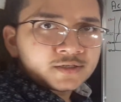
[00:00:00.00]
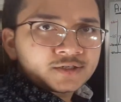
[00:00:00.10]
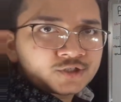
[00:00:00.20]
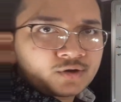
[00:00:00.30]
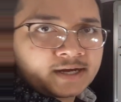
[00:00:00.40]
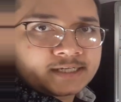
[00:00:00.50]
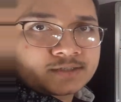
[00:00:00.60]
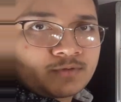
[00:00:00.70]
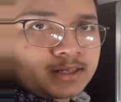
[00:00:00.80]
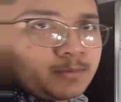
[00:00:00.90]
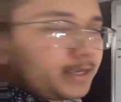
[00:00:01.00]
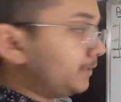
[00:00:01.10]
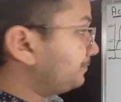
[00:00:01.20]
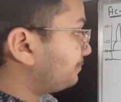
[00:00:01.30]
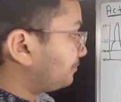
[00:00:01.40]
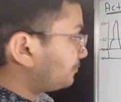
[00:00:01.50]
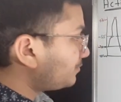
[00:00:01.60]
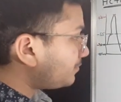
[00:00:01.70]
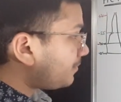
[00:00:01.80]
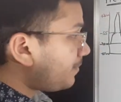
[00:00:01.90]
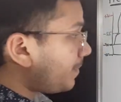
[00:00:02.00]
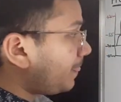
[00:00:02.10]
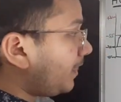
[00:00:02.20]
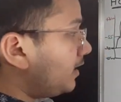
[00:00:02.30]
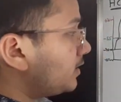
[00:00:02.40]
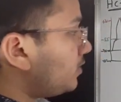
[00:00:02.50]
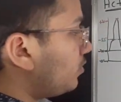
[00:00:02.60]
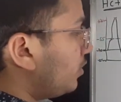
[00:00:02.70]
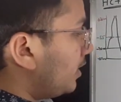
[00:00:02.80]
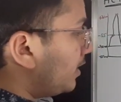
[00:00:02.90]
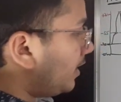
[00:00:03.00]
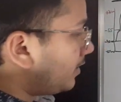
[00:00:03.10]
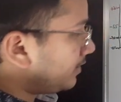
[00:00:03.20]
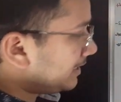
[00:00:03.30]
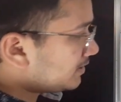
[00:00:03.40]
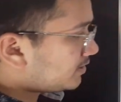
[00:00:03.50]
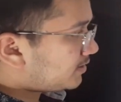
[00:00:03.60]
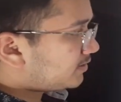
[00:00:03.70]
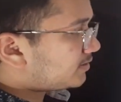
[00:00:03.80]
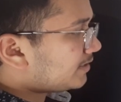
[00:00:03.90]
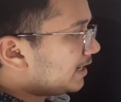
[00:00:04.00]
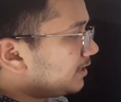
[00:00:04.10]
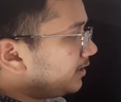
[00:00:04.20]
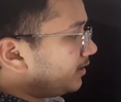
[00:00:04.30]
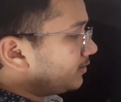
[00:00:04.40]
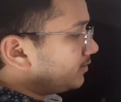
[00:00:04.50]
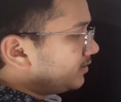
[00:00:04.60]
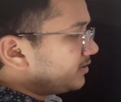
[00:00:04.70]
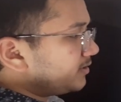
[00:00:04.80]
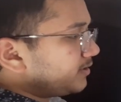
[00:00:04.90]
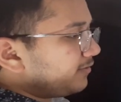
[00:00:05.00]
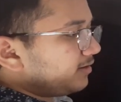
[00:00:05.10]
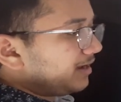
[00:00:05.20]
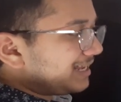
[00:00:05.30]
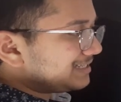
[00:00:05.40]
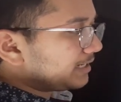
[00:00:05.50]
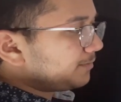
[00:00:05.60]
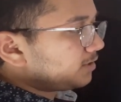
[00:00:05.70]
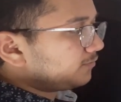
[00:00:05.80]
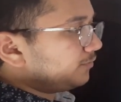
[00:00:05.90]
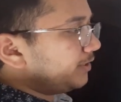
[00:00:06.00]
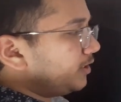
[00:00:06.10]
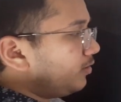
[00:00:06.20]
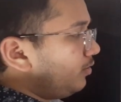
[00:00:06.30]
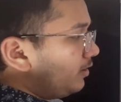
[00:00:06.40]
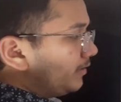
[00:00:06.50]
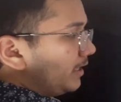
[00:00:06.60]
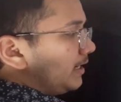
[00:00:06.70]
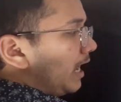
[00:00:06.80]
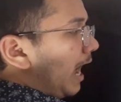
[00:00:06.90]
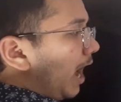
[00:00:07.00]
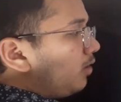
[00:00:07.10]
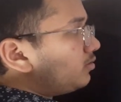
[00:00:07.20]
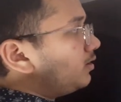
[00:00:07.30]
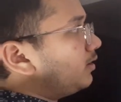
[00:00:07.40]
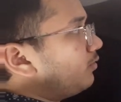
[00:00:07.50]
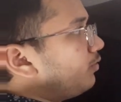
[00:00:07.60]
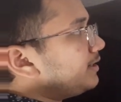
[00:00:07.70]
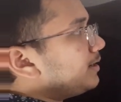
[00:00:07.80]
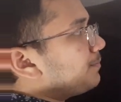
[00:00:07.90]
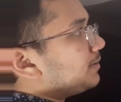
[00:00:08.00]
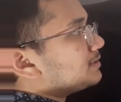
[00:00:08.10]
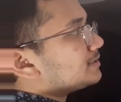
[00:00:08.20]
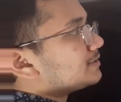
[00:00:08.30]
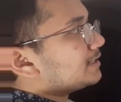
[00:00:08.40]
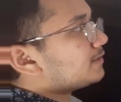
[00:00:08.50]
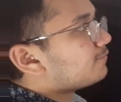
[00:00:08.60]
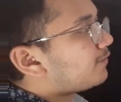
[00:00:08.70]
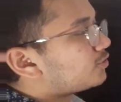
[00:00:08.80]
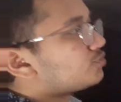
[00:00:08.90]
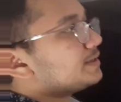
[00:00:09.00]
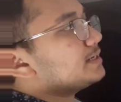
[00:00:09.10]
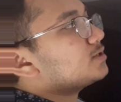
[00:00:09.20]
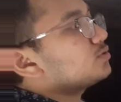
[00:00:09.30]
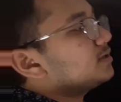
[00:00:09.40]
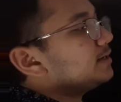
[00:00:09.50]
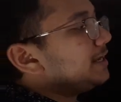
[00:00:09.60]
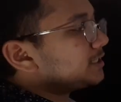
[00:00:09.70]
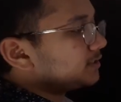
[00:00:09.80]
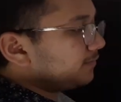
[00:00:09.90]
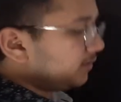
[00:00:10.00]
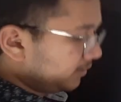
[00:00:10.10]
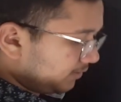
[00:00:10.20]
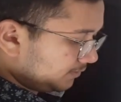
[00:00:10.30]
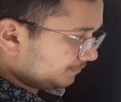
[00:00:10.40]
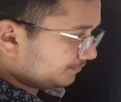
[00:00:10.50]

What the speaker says: So guys, welcome again. So here, let's just understand, this is our last segment of the video, then how one impulse is getting fluctuated to the next, how